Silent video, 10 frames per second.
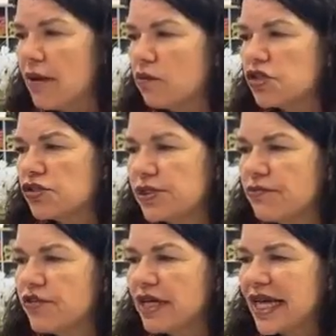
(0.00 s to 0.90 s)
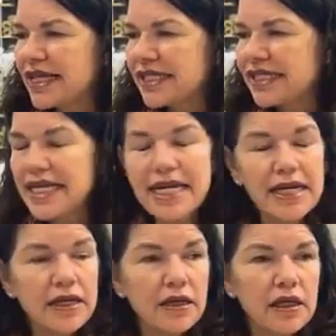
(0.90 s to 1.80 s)
Um, we'll do some free classes
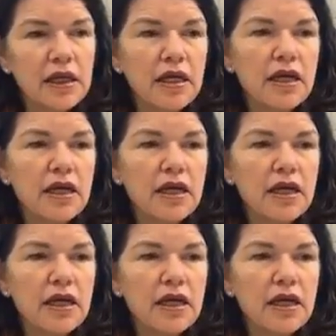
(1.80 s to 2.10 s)
here